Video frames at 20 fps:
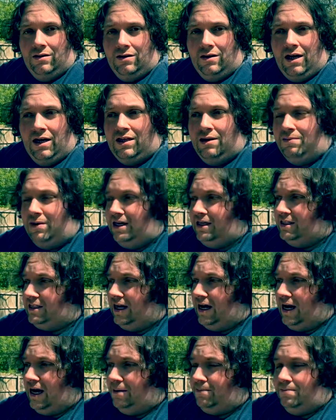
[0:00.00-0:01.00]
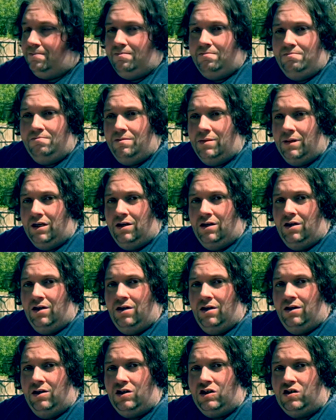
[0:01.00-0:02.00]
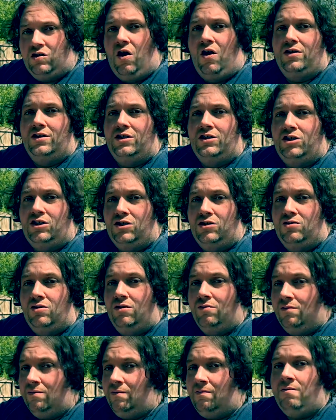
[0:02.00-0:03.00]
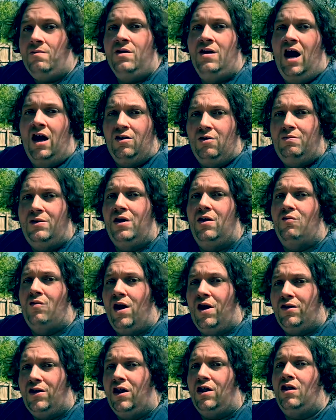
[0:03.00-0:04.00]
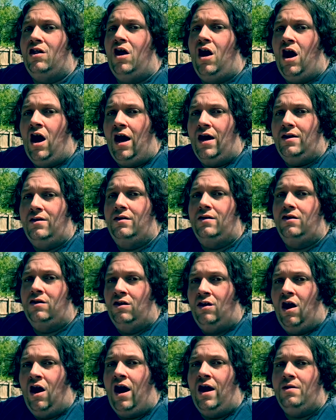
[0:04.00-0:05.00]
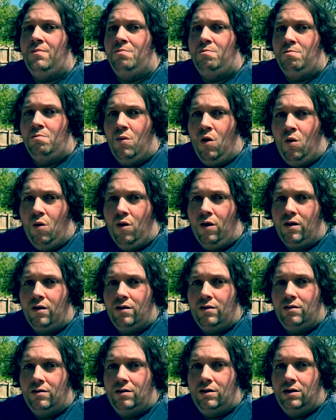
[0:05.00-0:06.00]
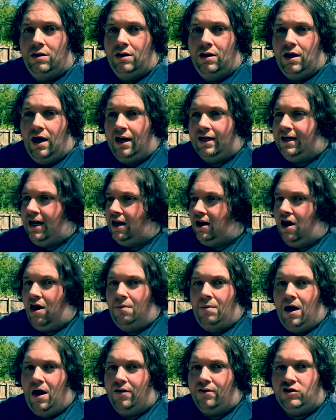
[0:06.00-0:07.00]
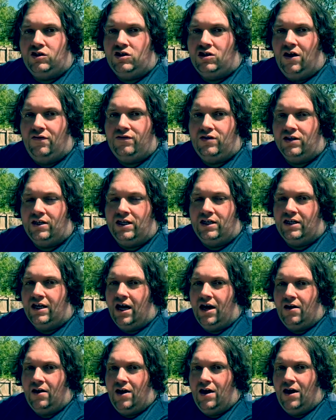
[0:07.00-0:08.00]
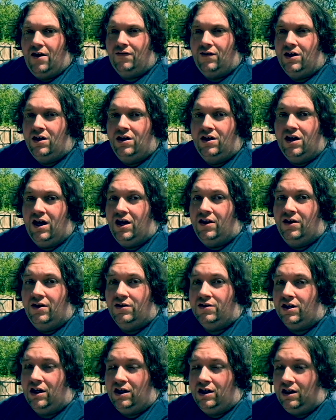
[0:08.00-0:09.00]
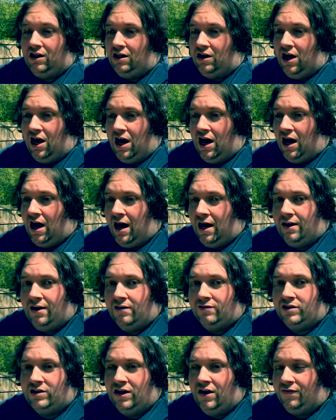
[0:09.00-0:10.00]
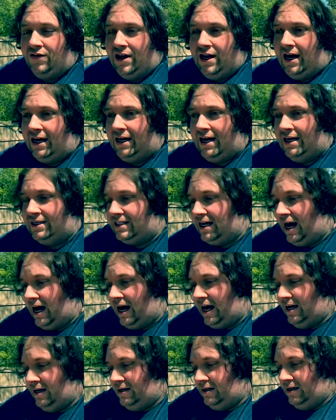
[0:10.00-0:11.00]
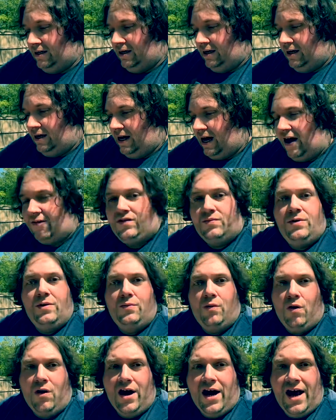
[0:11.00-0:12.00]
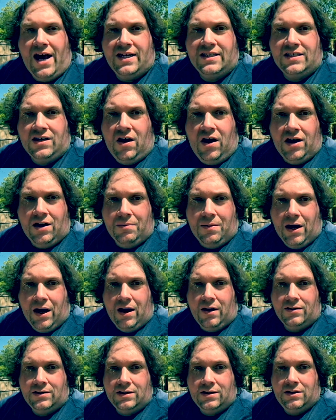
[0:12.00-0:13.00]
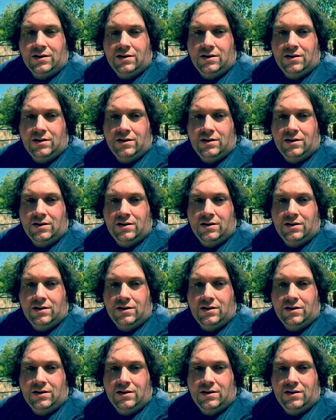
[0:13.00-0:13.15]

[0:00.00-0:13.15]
In the meantime, starting in June, I'm going to be around a lot, lot more. I got all my other stuff taken care of. And there's a lot of stuff that I guess I have to be more hands-on about.